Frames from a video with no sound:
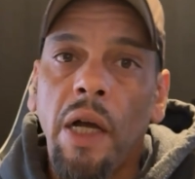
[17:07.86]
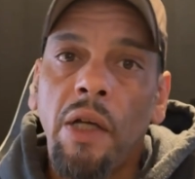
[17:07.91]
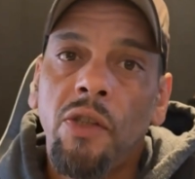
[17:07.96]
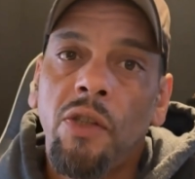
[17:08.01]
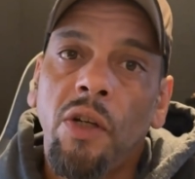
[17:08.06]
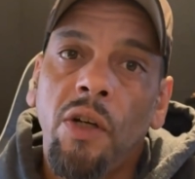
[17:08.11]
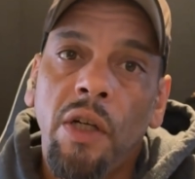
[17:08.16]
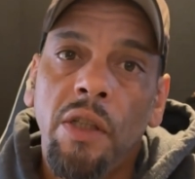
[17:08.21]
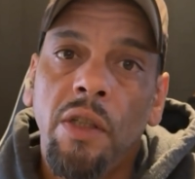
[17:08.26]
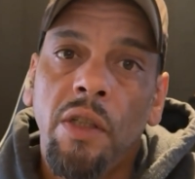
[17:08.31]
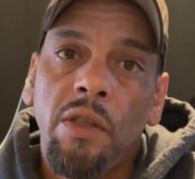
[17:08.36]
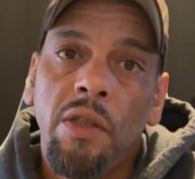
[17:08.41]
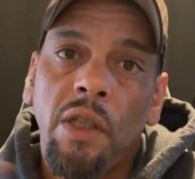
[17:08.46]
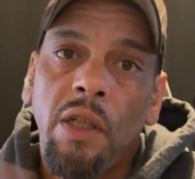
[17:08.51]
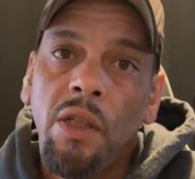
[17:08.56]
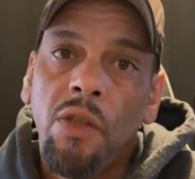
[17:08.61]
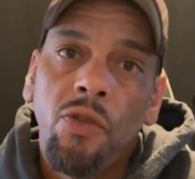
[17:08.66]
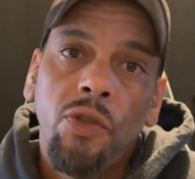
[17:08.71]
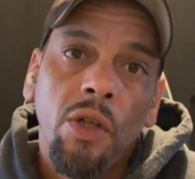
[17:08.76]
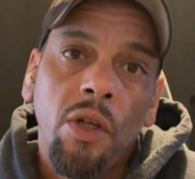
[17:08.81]
right, so I did the
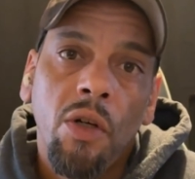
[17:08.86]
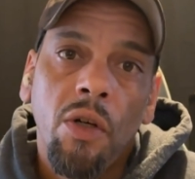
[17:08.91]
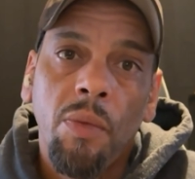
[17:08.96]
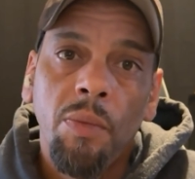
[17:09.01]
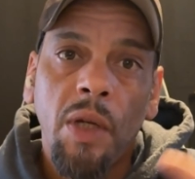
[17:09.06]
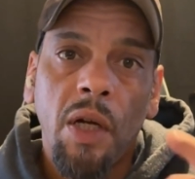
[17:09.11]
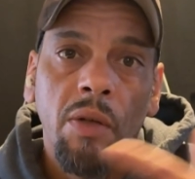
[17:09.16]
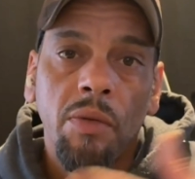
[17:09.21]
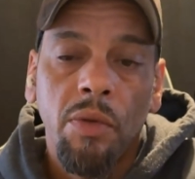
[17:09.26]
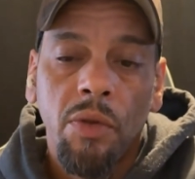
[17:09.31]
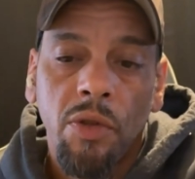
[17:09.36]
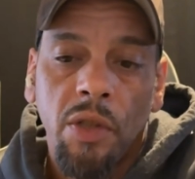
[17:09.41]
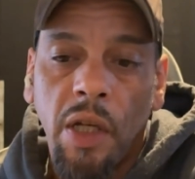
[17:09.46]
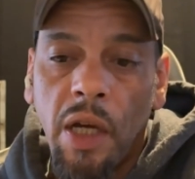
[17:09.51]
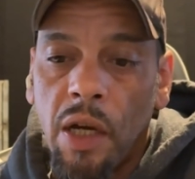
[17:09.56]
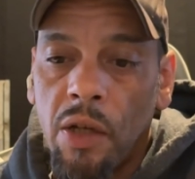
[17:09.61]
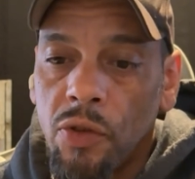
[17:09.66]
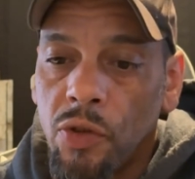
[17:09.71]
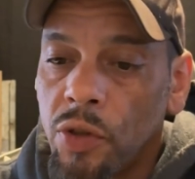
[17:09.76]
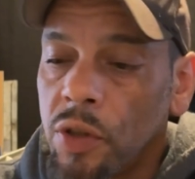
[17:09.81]
intro. I'm now doing the
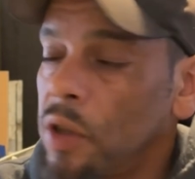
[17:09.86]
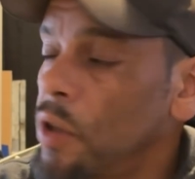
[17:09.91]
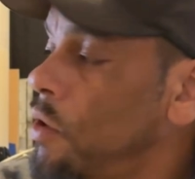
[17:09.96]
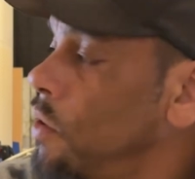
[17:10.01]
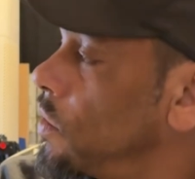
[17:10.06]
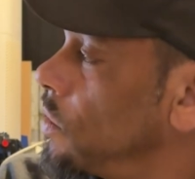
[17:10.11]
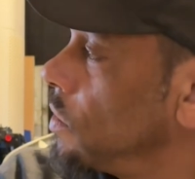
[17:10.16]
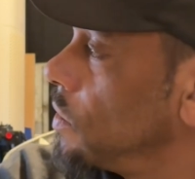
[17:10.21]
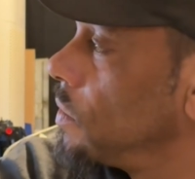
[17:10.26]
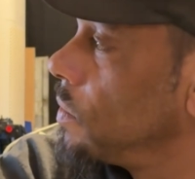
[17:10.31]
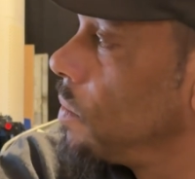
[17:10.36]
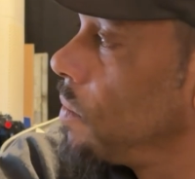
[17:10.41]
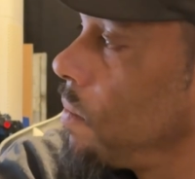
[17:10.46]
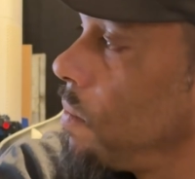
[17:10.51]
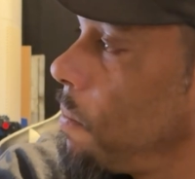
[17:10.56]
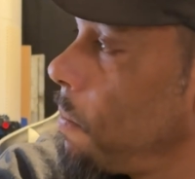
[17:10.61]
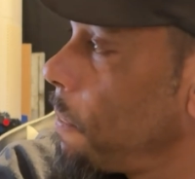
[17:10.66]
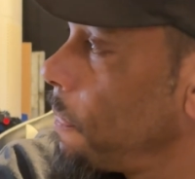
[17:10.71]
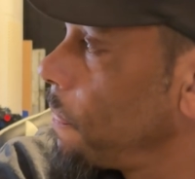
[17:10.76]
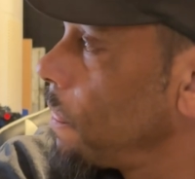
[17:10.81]
outro.
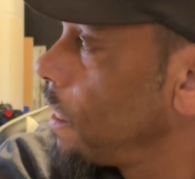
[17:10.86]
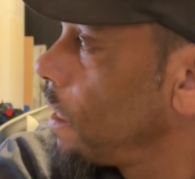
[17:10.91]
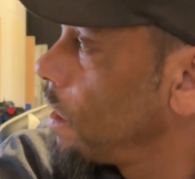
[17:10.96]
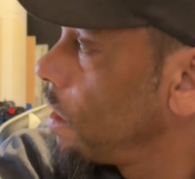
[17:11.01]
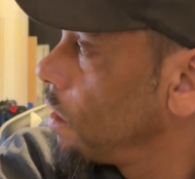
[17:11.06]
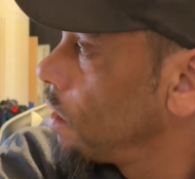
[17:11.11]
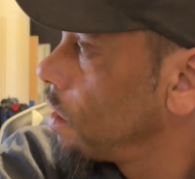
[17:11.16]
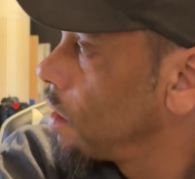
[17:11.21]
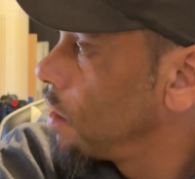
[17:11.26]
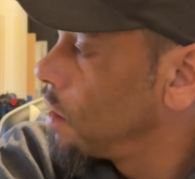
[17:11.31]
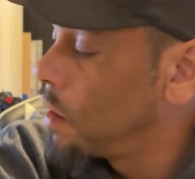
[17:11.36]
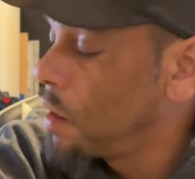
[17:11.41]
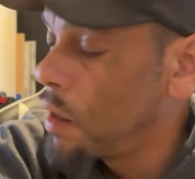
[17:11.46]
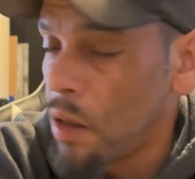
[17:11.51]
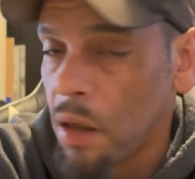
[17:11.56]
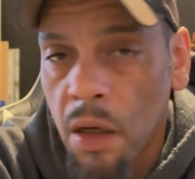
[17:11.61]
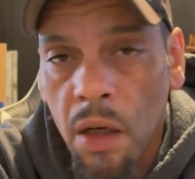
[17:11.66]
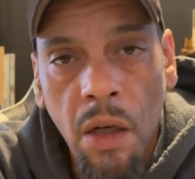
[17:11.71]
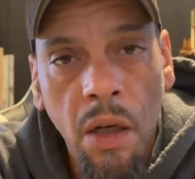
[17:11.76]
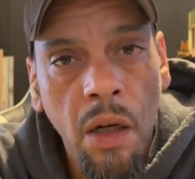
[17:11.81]

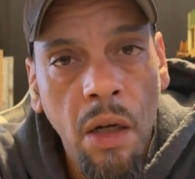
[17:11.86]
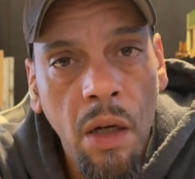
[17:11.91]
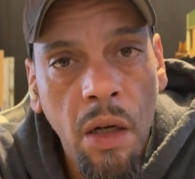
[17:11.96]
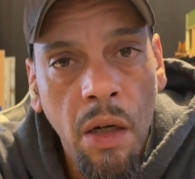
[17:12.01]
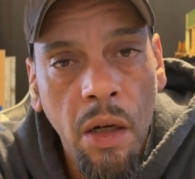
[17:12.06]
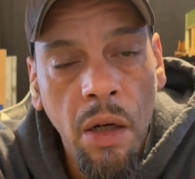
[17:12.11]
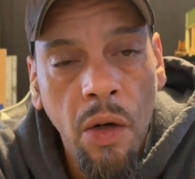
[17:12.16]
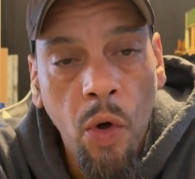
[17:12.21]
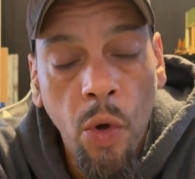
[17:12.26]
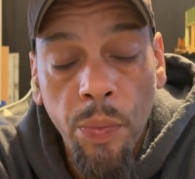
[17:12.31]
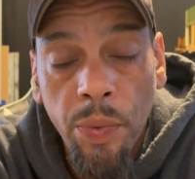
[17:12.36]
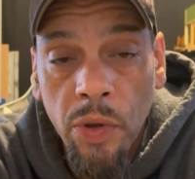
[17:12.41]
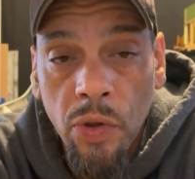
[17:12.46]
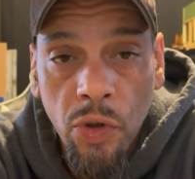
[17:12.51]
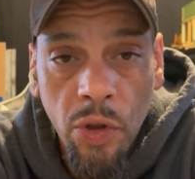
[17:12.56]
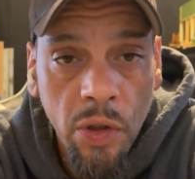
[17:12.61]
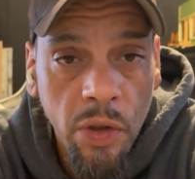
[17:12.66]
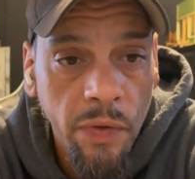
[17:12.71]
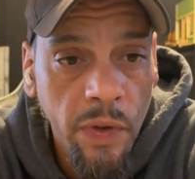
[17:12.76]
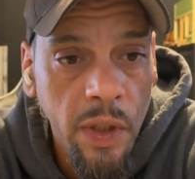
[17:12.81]
Hope you
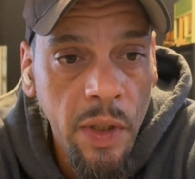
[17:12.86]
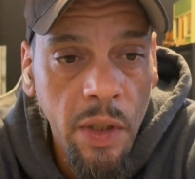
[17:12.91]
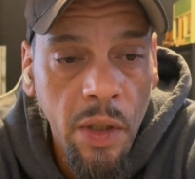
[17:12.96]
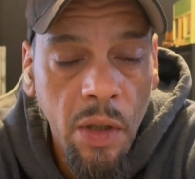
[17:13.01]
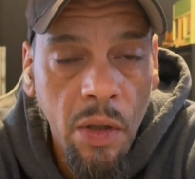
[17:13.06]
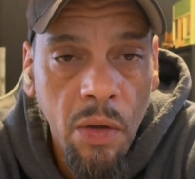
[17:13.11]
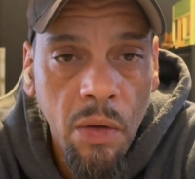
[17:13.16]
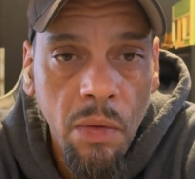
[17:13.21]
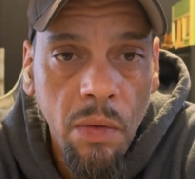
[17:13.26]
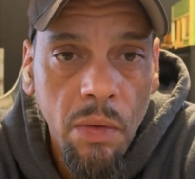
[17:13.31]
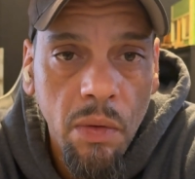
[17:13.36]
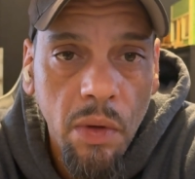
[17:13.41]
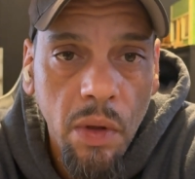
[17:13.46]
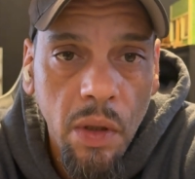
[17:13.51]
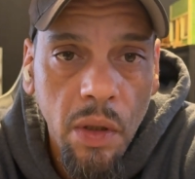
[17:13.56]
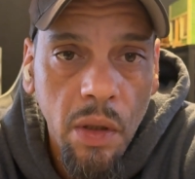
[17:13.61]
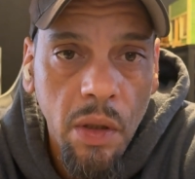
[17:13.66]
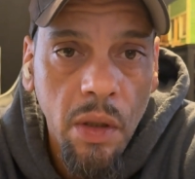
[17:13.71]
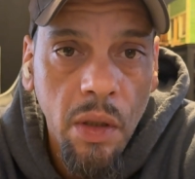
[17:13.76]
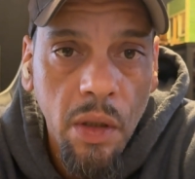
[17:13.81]
enjoyed the video.
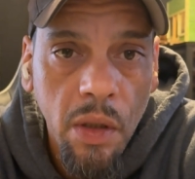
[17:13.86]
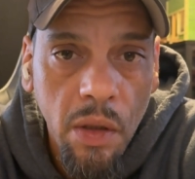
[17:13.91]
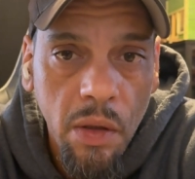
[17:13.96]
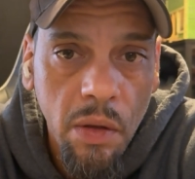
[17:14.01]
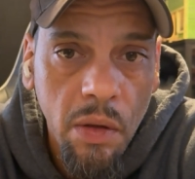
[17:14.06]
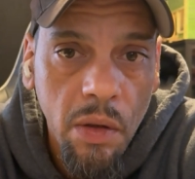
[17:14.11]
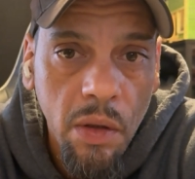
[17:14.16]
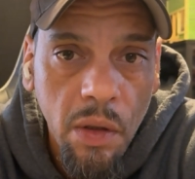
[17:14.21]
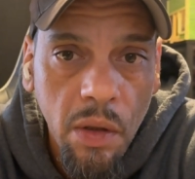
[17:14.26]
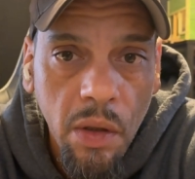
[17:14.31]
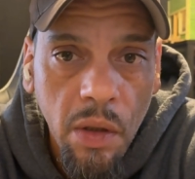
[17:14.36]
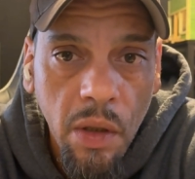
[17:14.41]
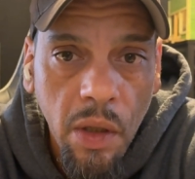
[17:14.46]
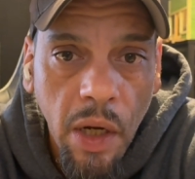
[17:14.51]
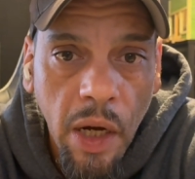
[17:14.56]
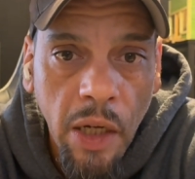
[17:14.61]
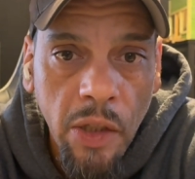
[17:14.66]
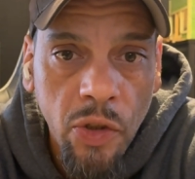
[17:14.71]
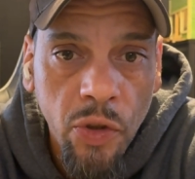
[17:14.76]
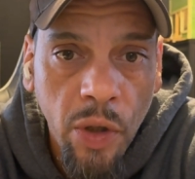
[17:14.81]

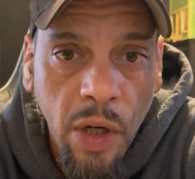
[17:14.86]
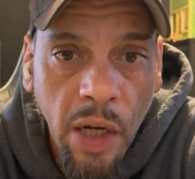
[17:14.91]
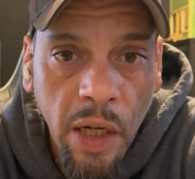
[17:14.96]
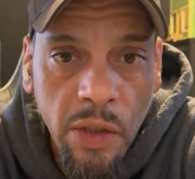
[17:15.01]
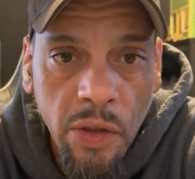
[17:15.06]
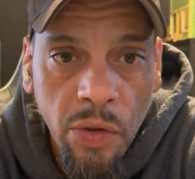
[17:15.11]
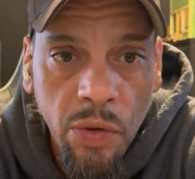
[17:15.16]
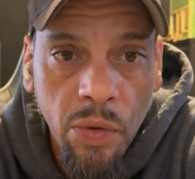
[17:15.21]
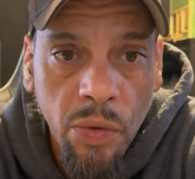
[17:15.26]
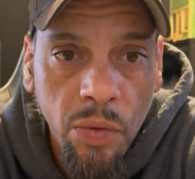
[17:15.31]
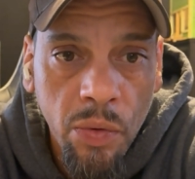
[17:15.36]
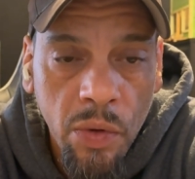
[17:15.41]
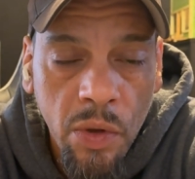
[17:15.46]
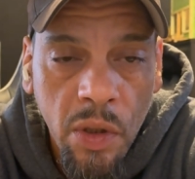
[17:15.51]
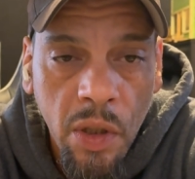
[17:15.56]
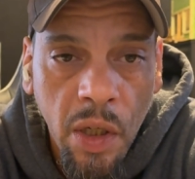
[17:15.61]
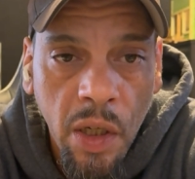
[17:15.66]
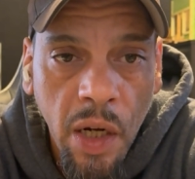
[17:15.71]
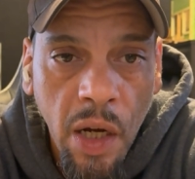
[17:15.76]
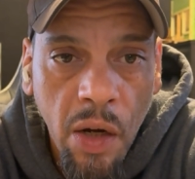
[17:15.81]
I try to
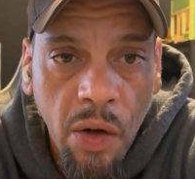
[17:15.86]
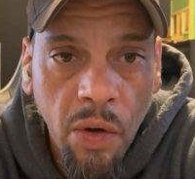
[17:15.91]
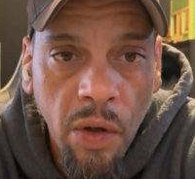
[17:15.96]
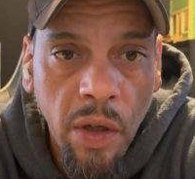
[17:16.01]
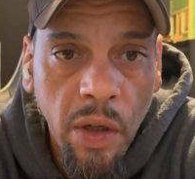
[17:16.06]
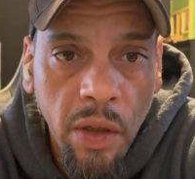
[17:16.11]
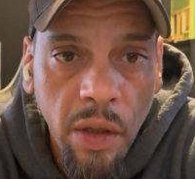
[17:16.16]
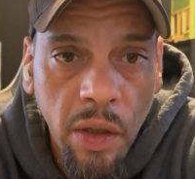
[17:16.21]
cut out